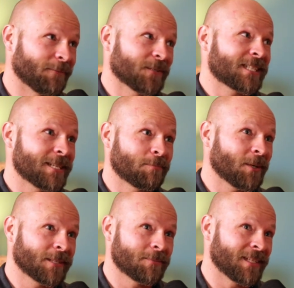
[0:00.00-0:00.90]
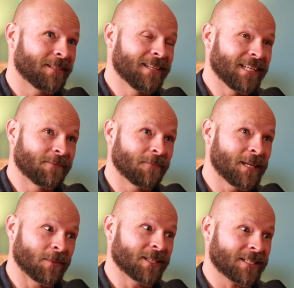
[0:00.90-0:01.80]
foresee a party being in
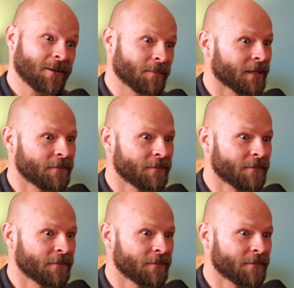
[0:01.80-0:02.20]
in Moscow, but